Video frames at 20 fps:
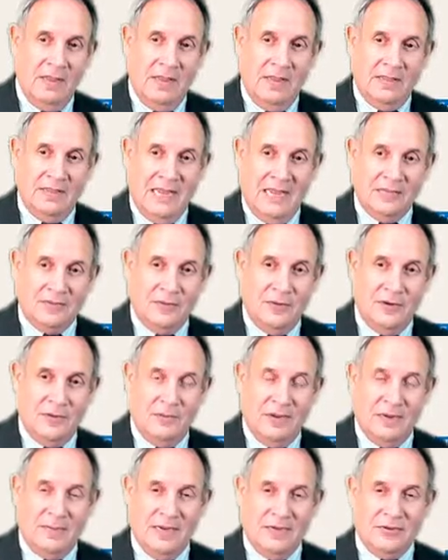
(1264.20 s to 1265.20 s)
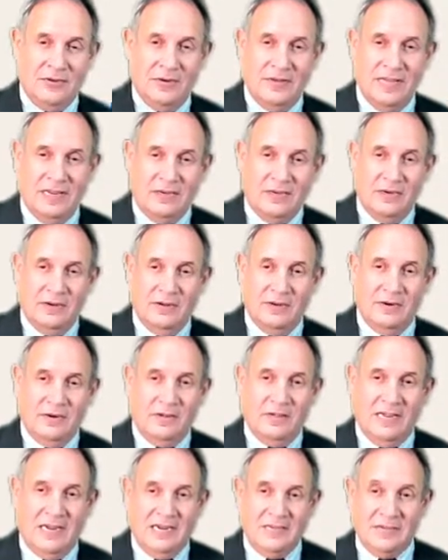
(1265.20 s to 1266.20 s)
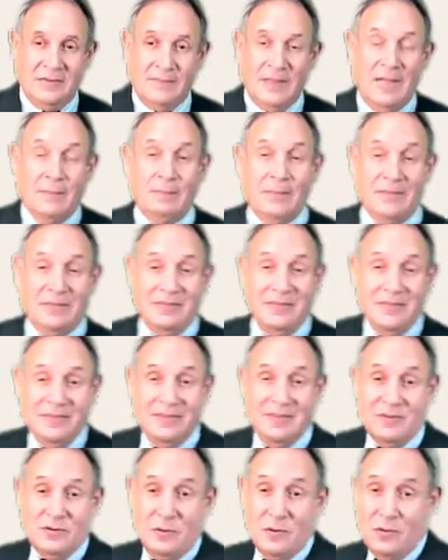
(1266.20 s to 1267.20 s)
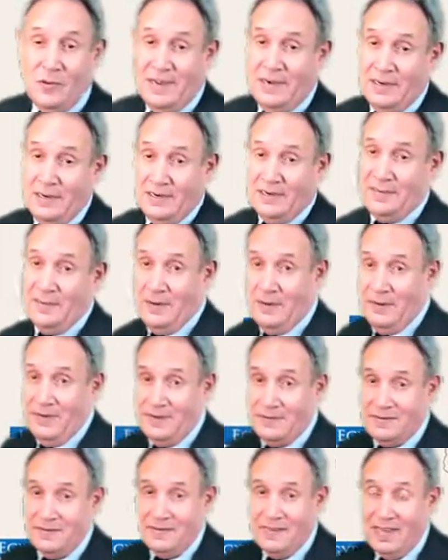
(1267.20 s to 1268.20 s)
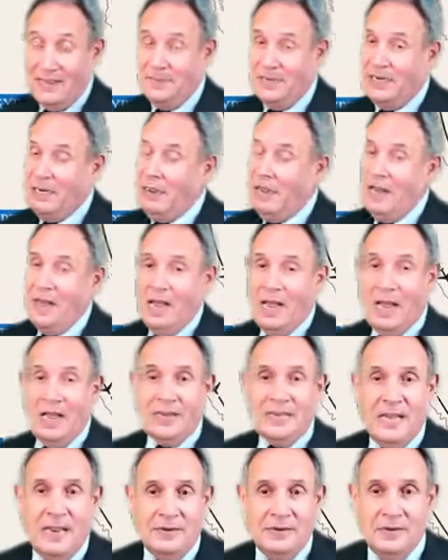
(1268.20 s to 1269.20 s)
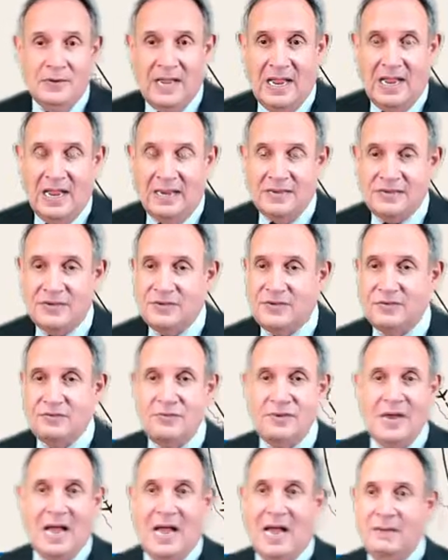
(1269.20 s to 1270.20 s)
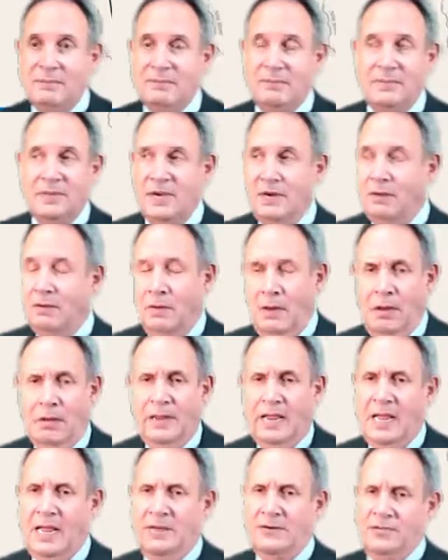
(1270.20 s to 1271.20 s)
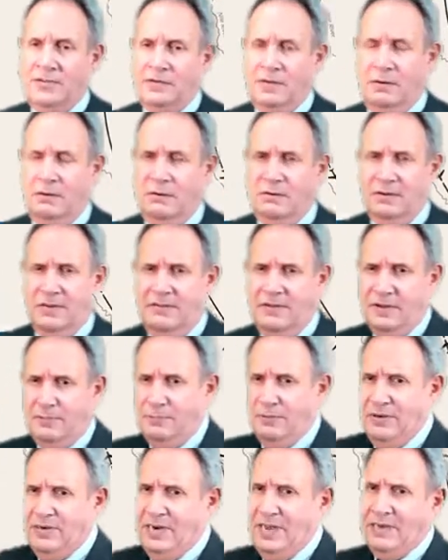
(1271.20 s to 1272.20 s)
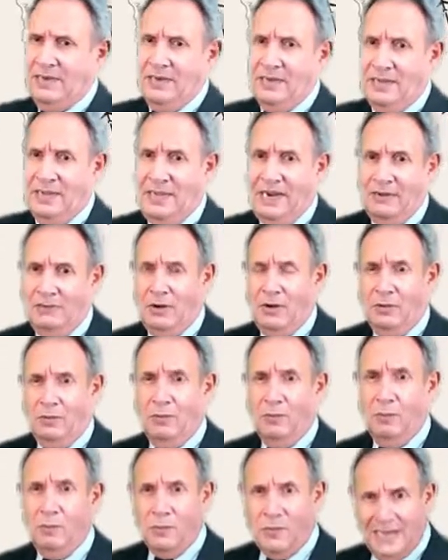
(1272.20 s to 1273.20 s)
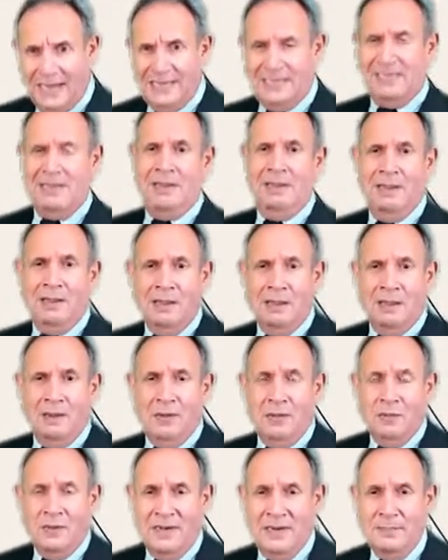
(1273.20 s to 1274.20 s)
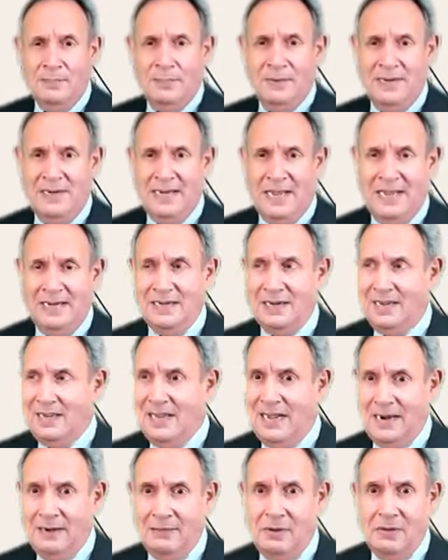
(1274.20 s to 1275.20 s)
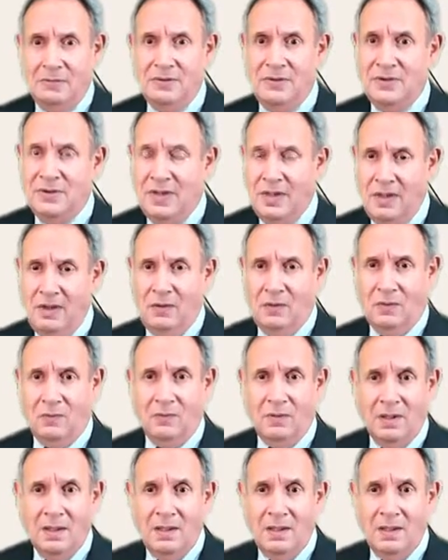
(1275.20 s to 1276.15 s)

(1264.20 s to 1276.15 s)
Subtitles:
that's where you want to make sure that, you know, your clients are about. But this is quite an experience. I mean, again, you guys, do not, you know, oh yeah, just, you know, give you a pre-night in Cairo. What? One pre-night in Cairo? No.